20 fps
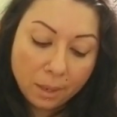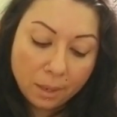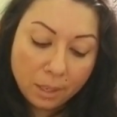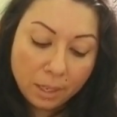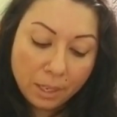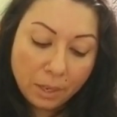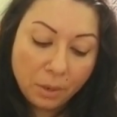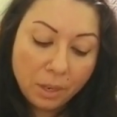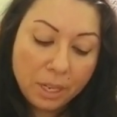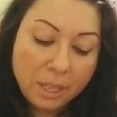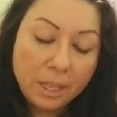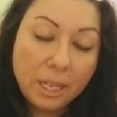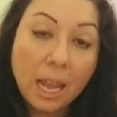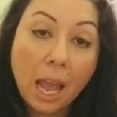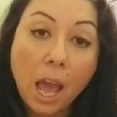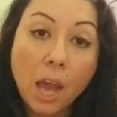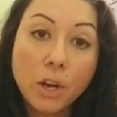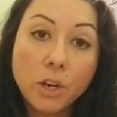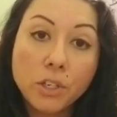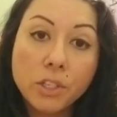clearing the
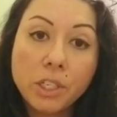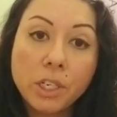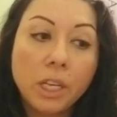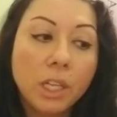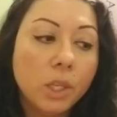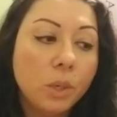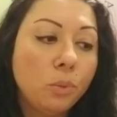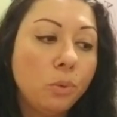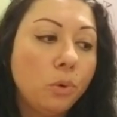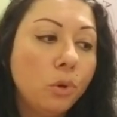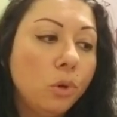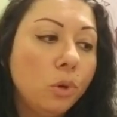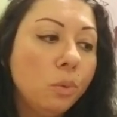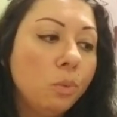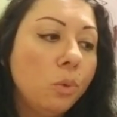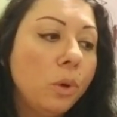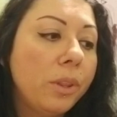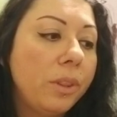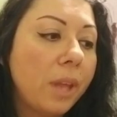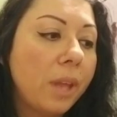energy in the
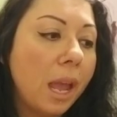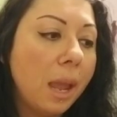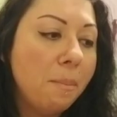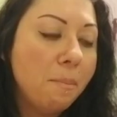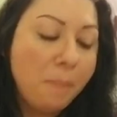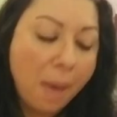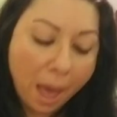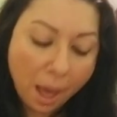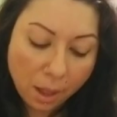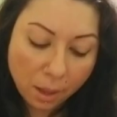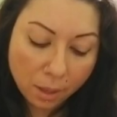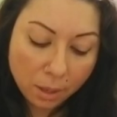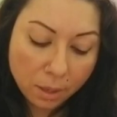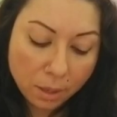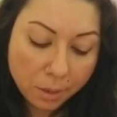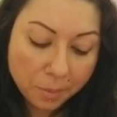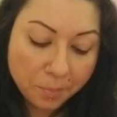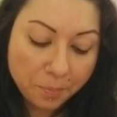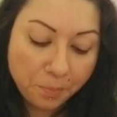room with a bell.